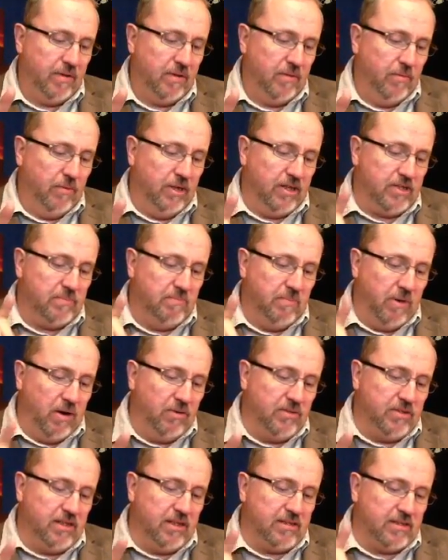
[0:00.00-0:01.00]
which
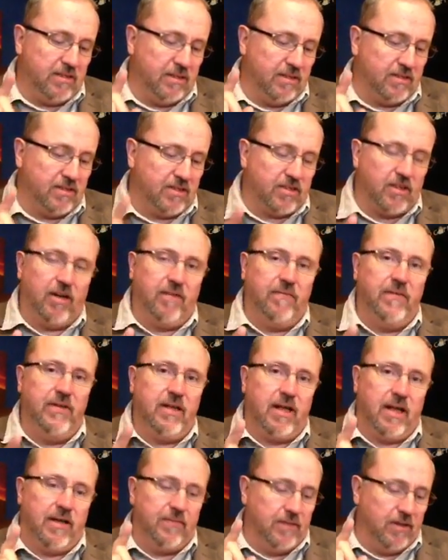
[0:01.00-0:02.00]
Moses, the servant
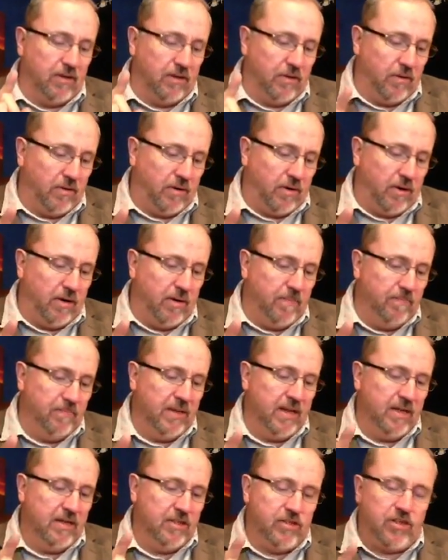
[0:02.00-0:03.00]
of the Lord,
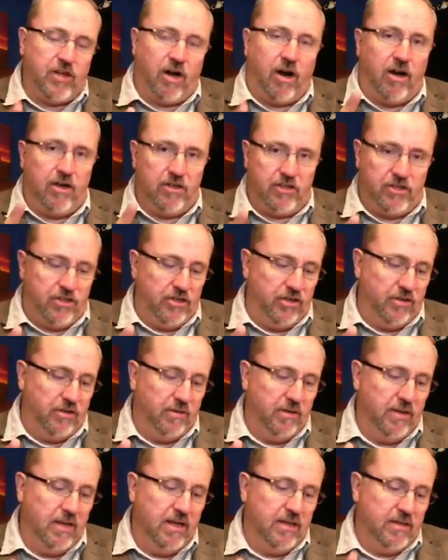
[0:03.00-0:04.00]
charged you,
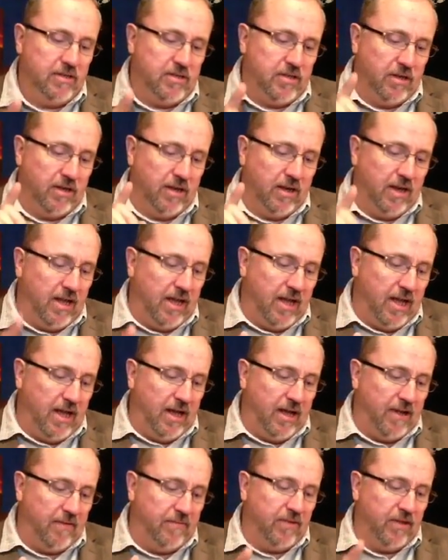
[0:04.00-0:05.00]
to
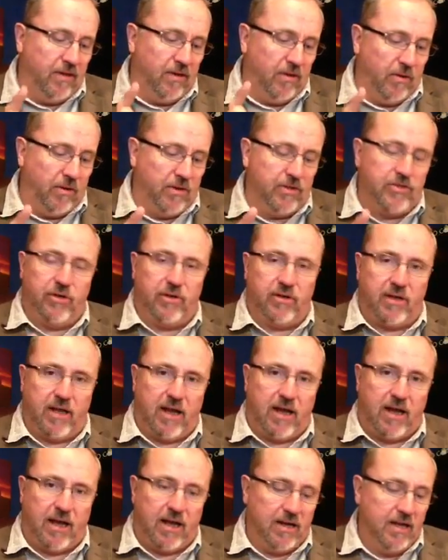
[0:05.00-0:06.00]
love the Lord your
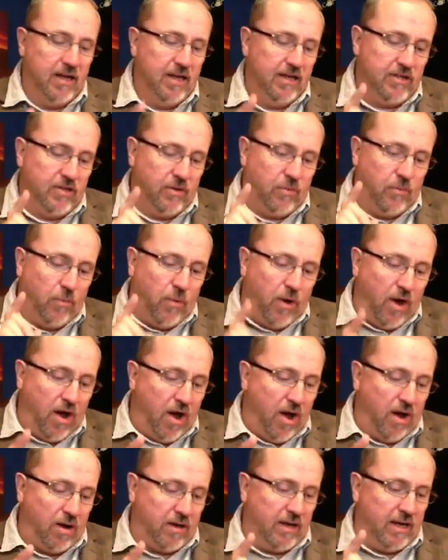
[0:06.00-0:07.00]
God, to
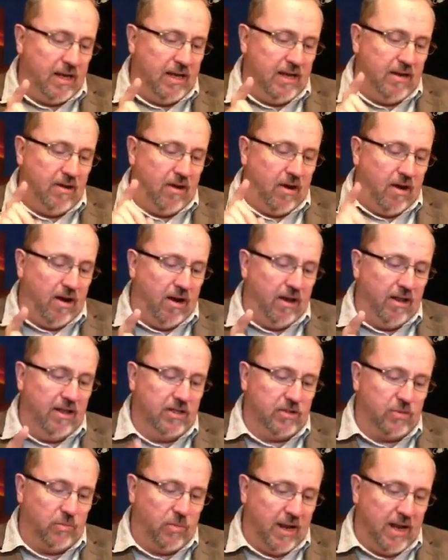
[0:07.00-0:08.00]
walk in all
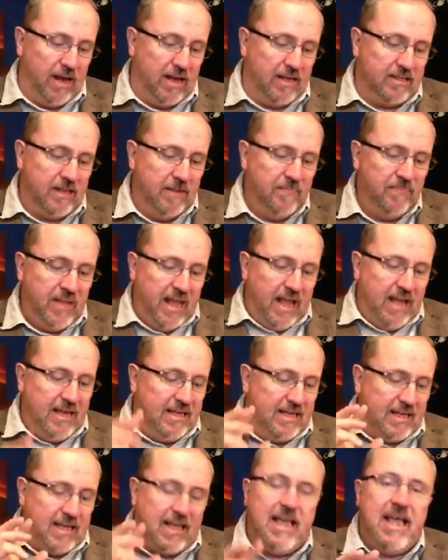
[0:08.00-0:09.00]
his ways, and
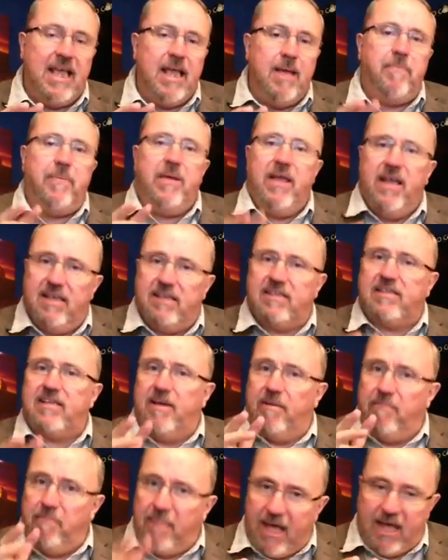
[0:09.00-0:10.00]
to keep his
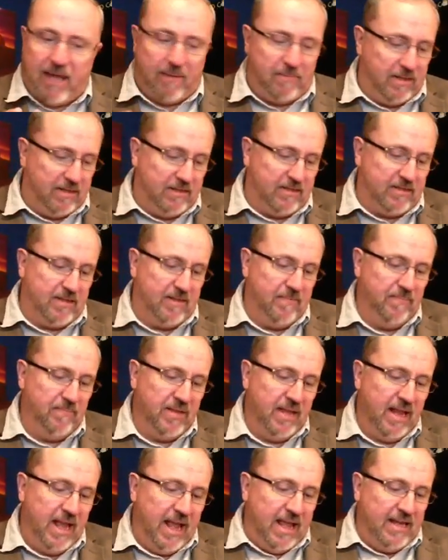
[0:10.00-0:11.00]
commandments,
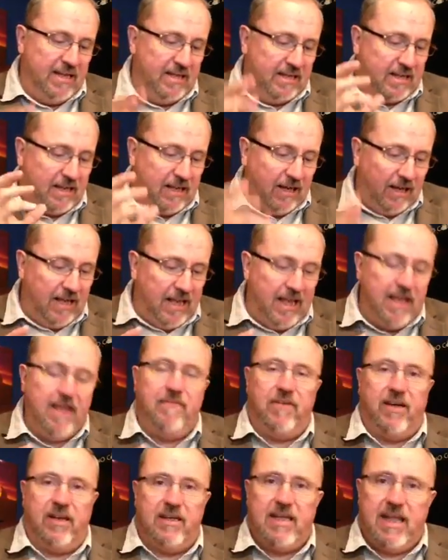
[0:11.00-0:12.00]
and to
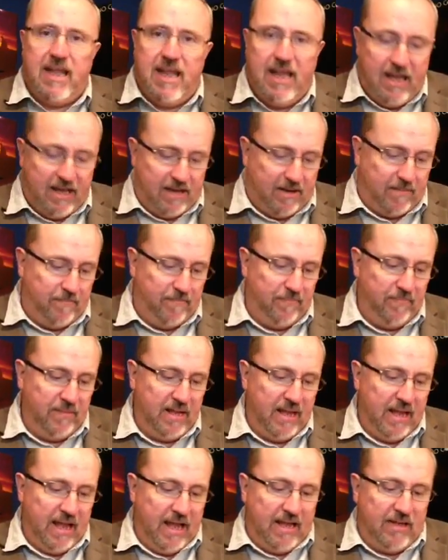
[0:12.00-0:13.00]
cleave unto him,
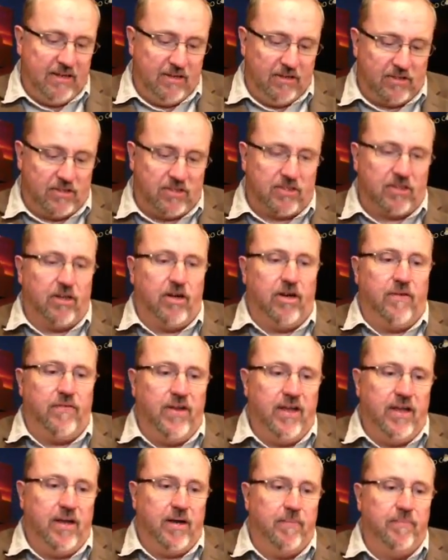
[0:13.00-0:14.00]
and to serve
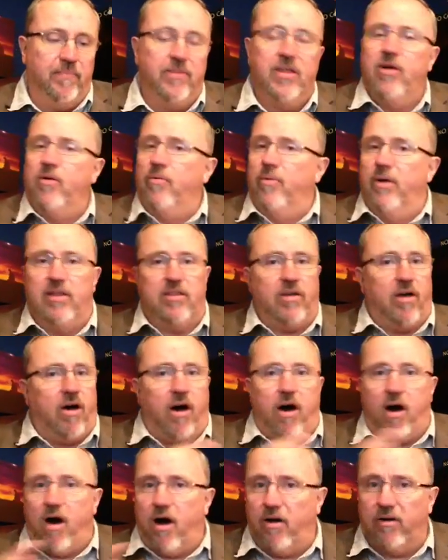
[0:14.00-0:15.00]
him with
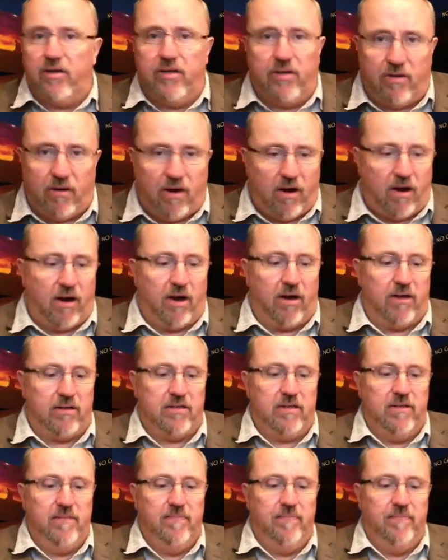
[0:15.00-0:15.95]
all your heart